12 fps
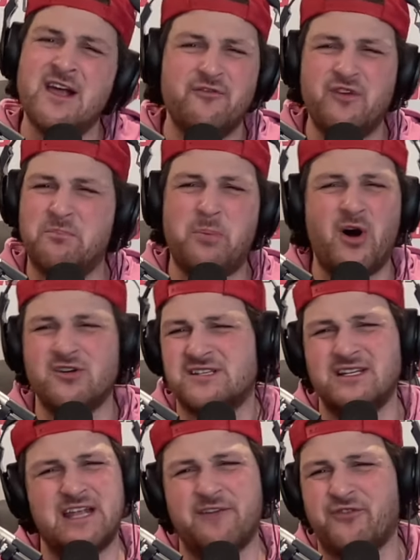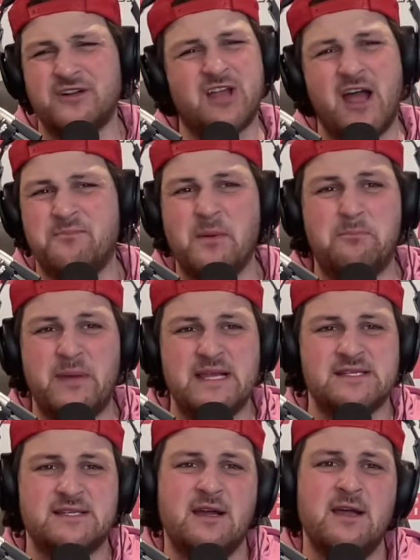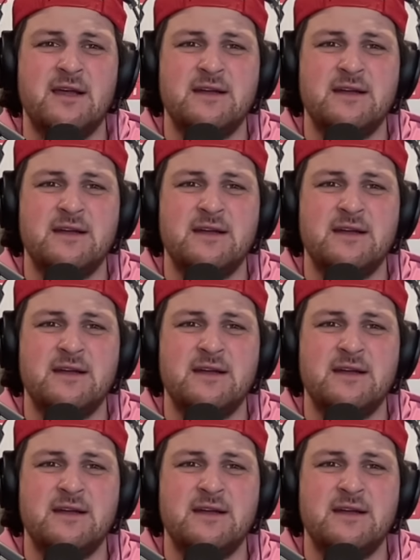Football is a different type of beast.